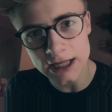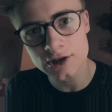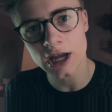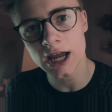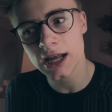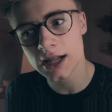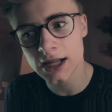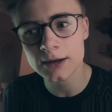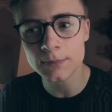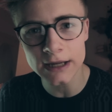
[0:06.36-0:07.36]
PJ
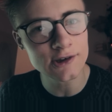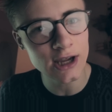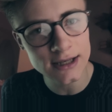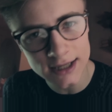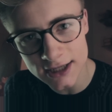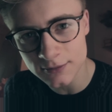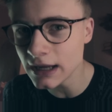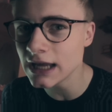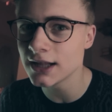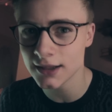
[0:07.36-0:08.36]
and then PJ tagged
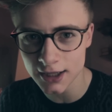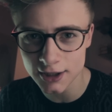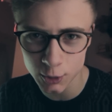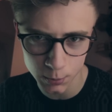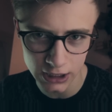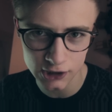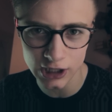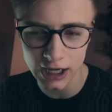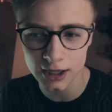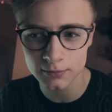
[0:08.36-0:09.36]
me. Thank you
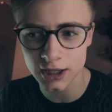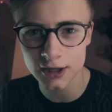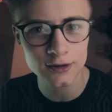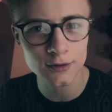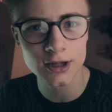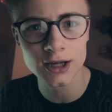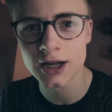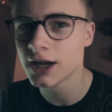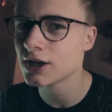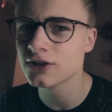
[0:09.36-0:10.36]
PJ, I'm gonna do the
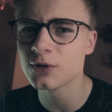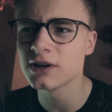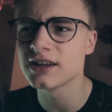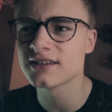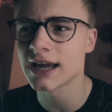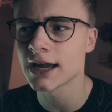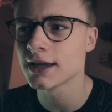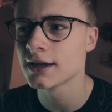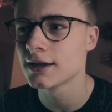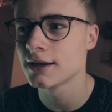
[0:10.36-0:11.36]
toilet
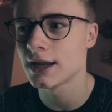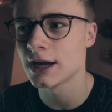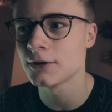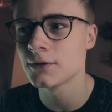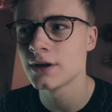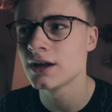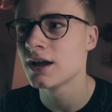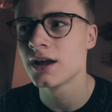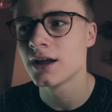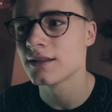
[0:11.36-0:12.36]
tag now.
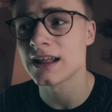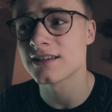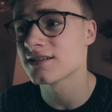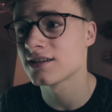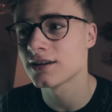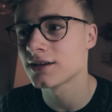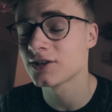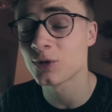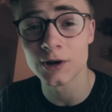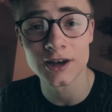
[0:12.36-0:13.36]
That's
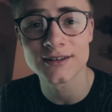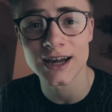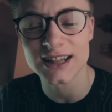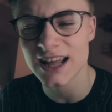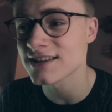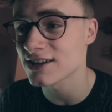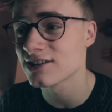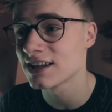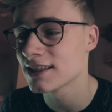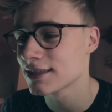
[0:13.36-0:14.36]
toilet tag, that's actually a